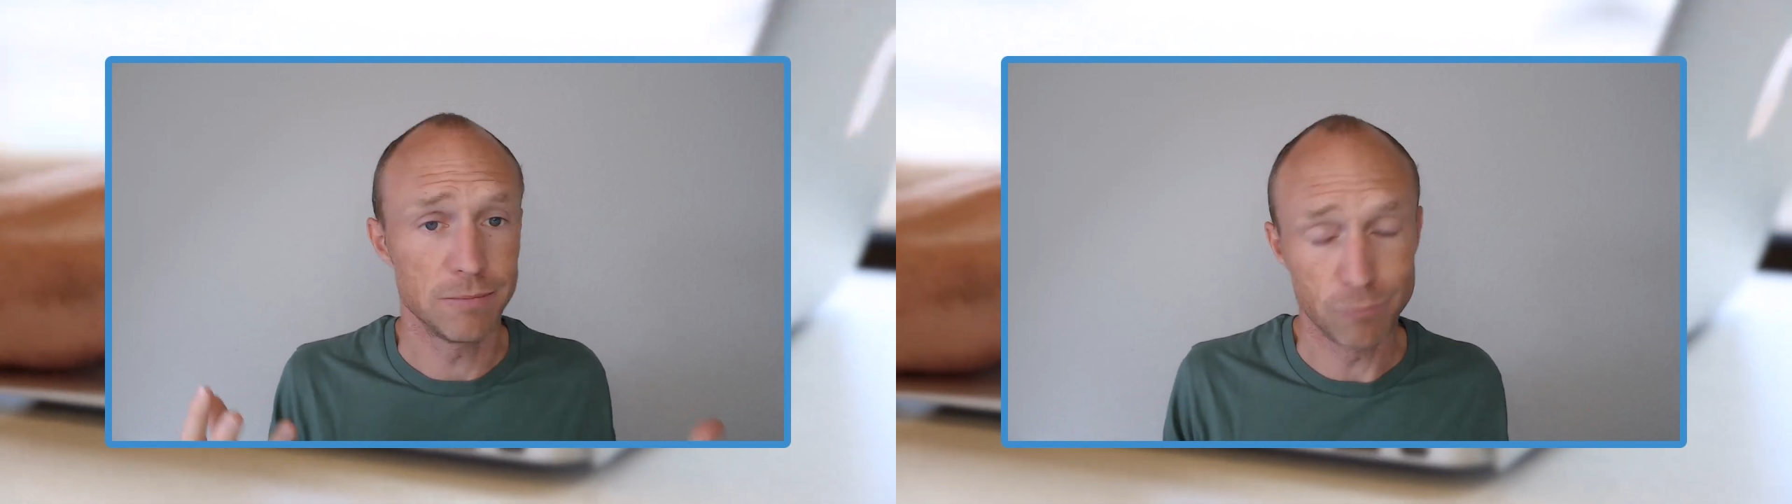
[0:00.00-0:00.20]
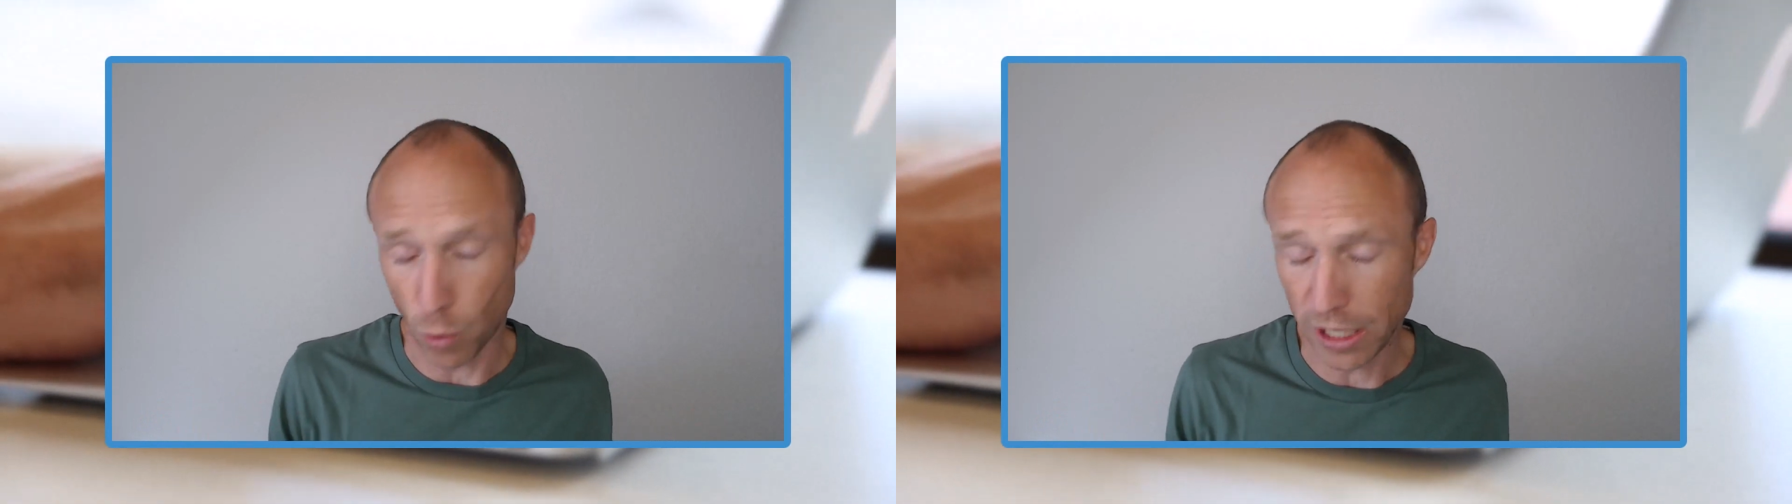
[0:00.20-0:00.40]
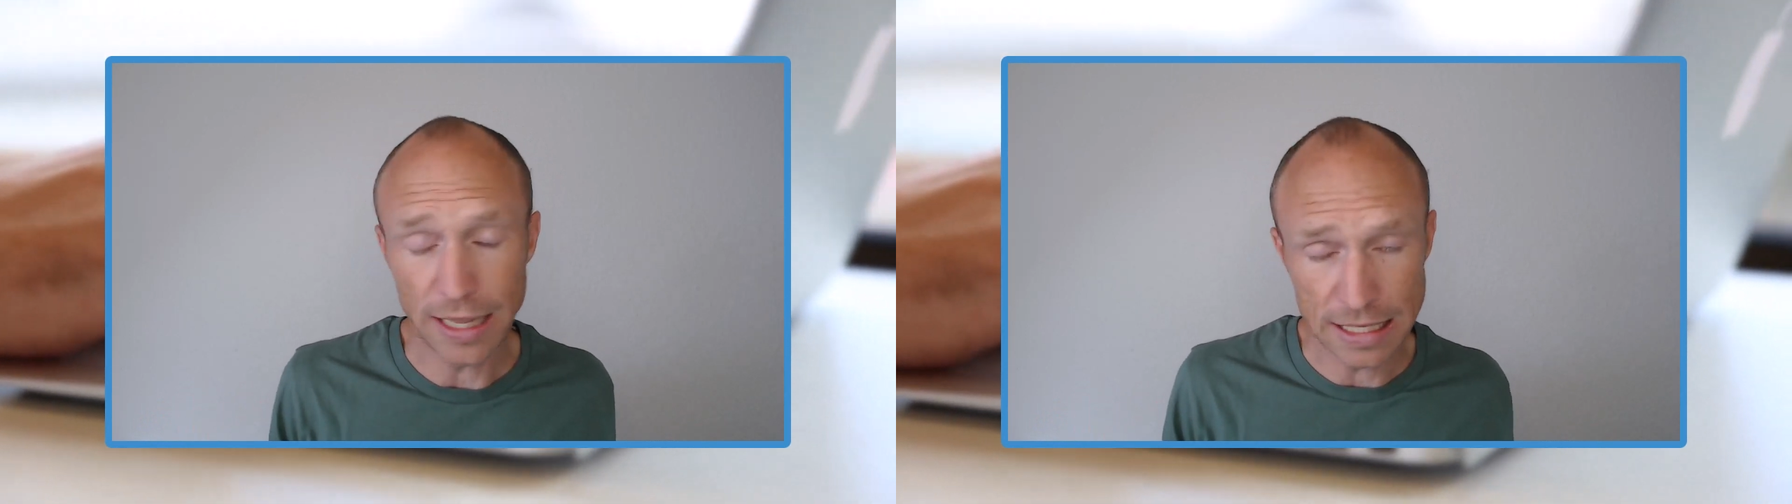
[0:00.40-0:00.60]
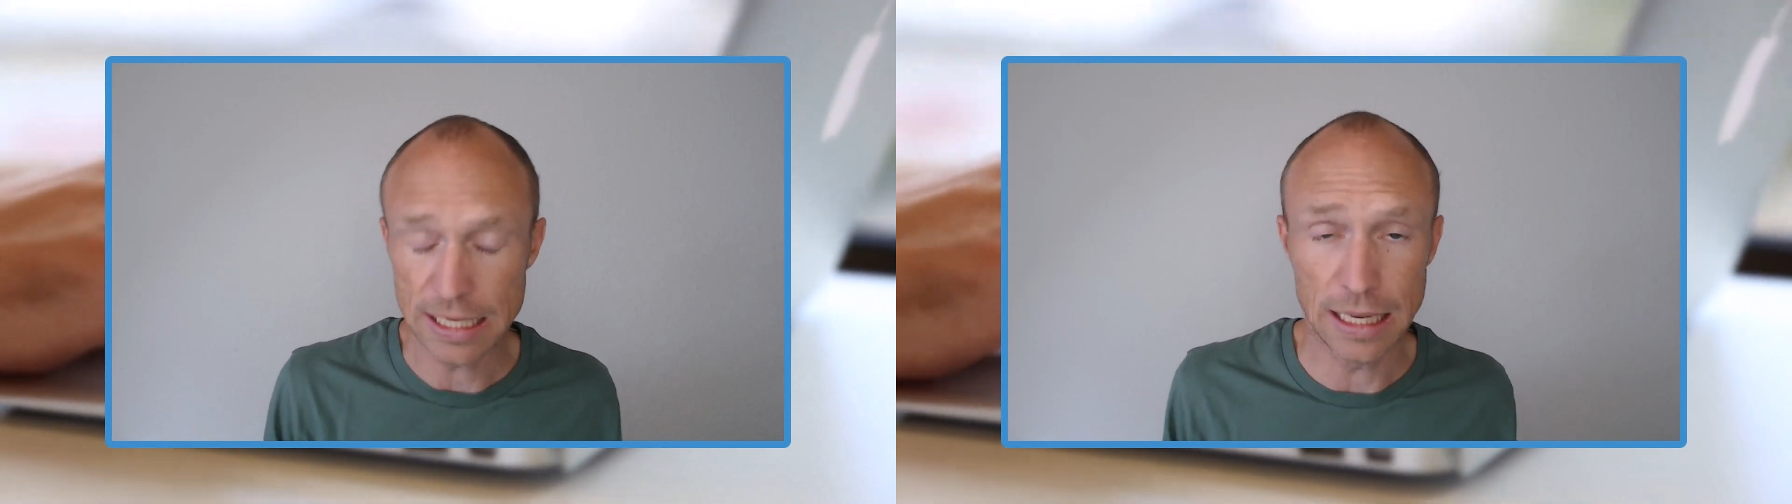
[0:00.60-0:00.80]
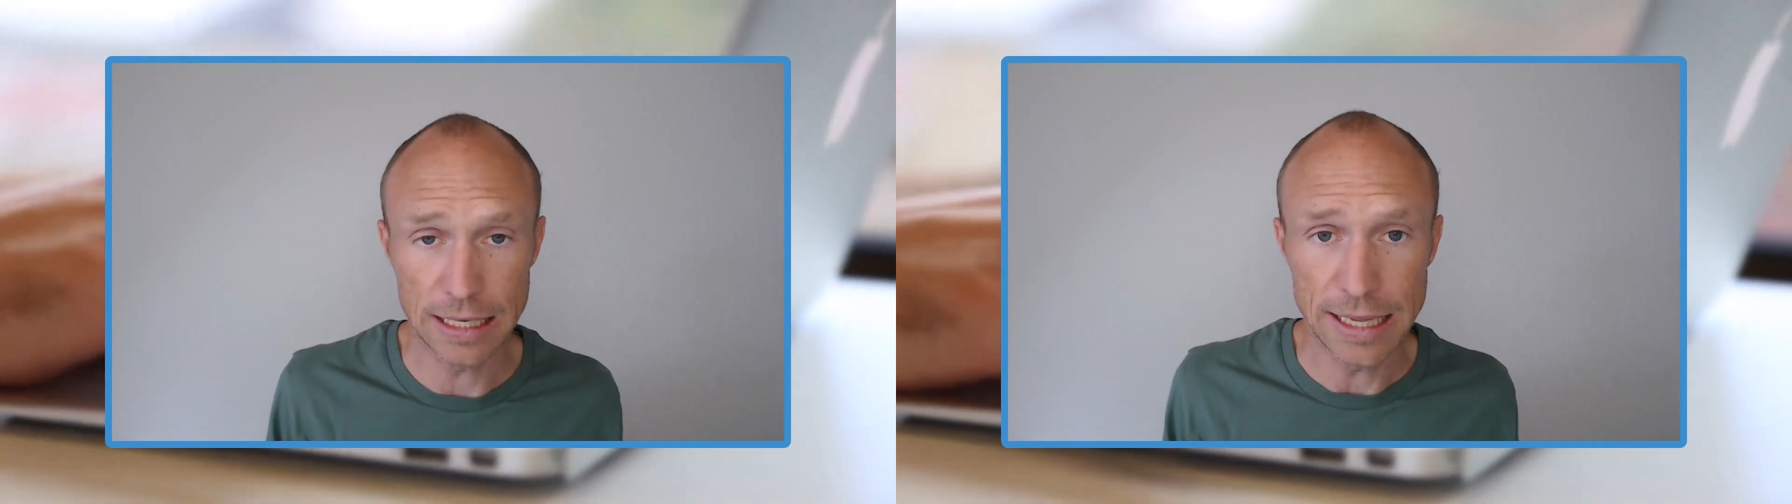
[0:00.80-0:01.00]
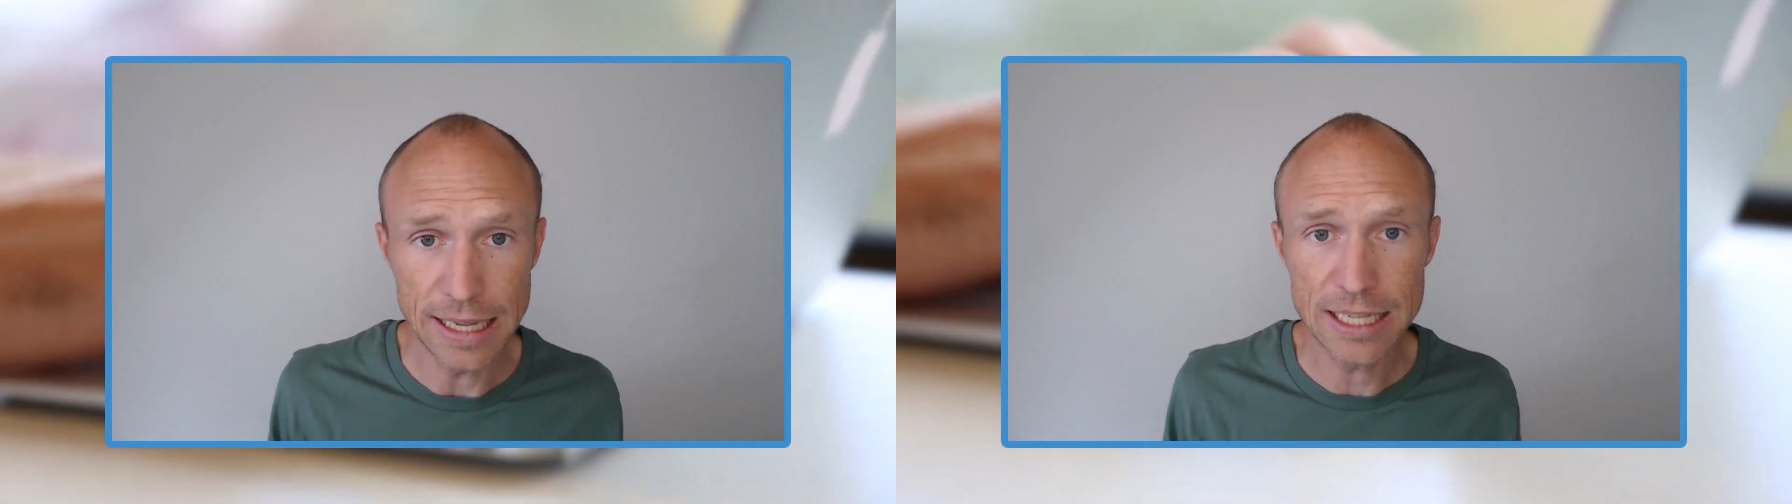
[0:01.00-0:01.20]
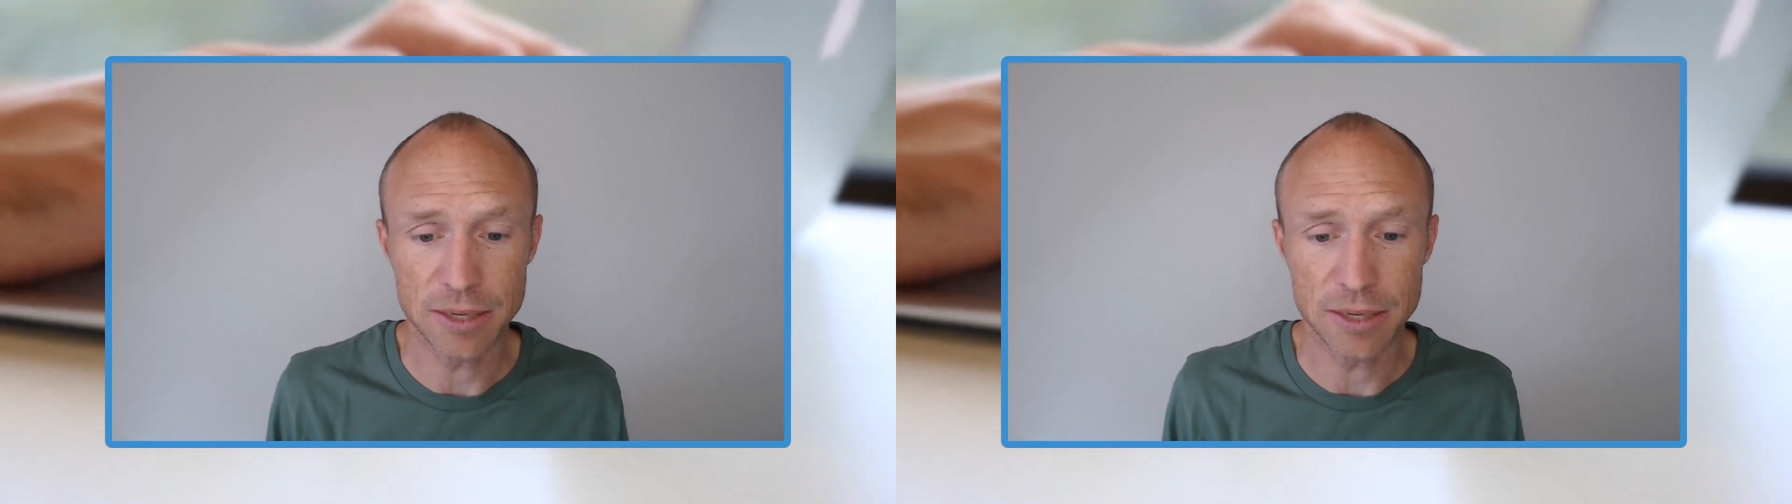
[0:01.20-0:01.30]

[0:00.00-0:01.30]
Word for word: what Excel is,